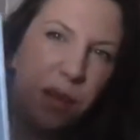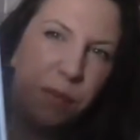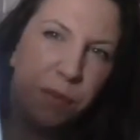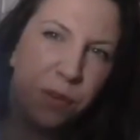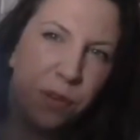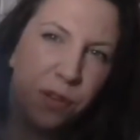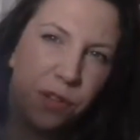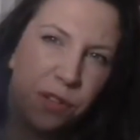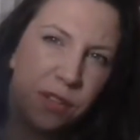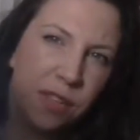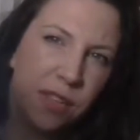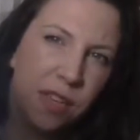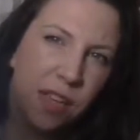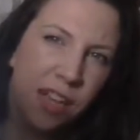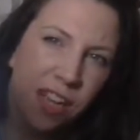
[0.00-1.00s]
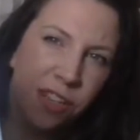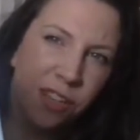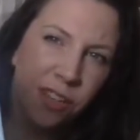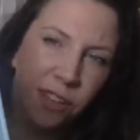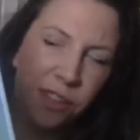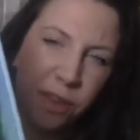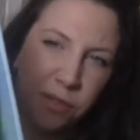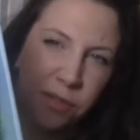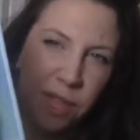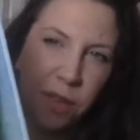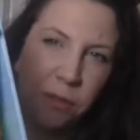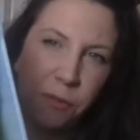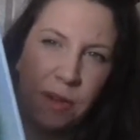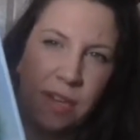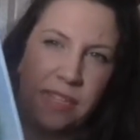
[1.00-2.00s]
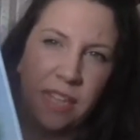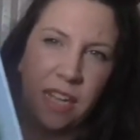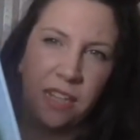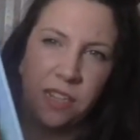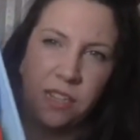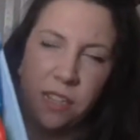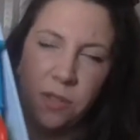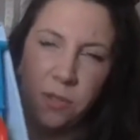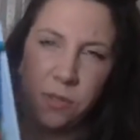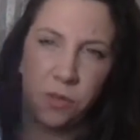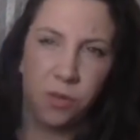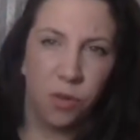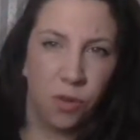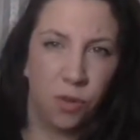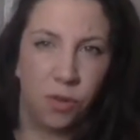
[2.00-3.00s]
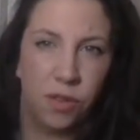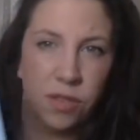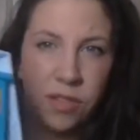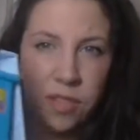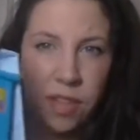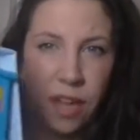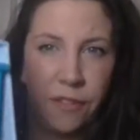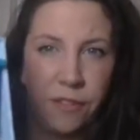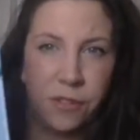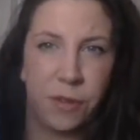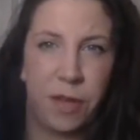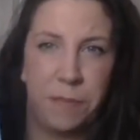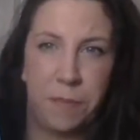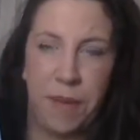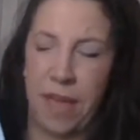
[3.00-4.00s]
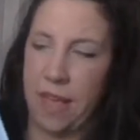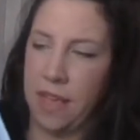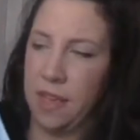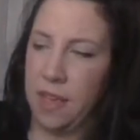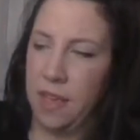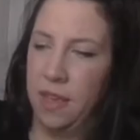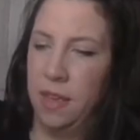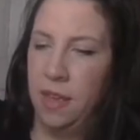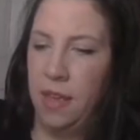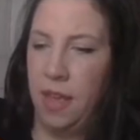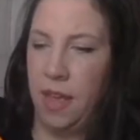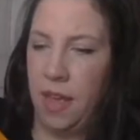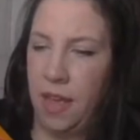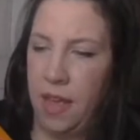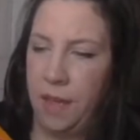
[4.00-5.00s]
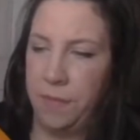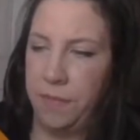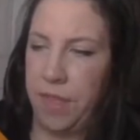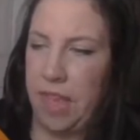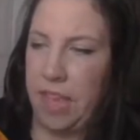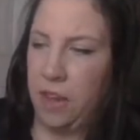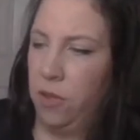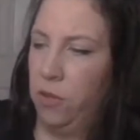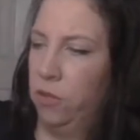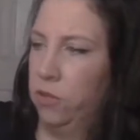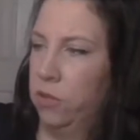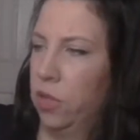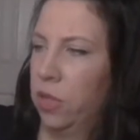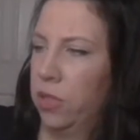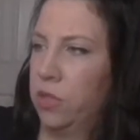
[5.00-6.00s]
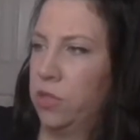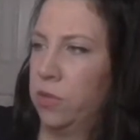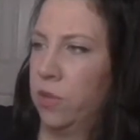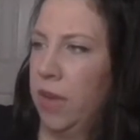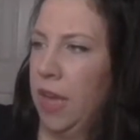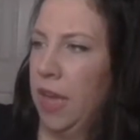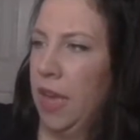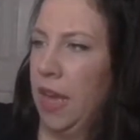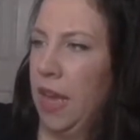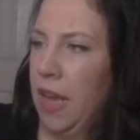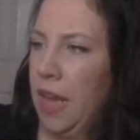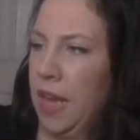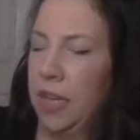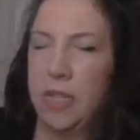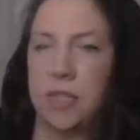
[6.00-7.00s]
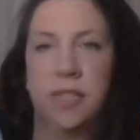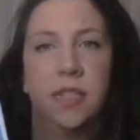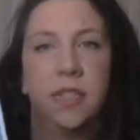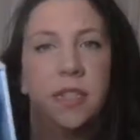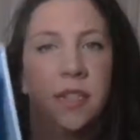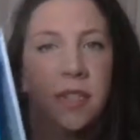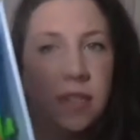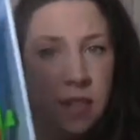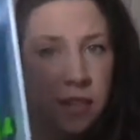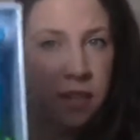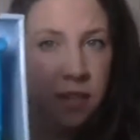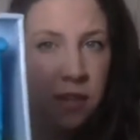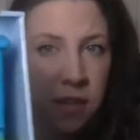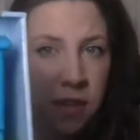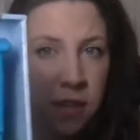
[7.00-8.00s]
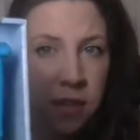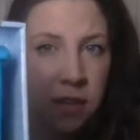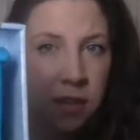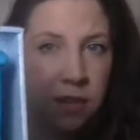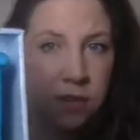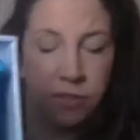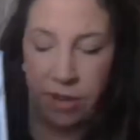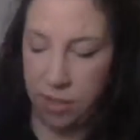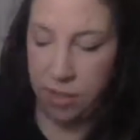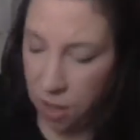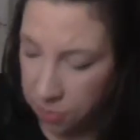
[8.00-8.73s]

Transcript: colour balls. So I thought that was cute when he's starting to crawl and stuff. It's quite big. Um, they can hold on to it and like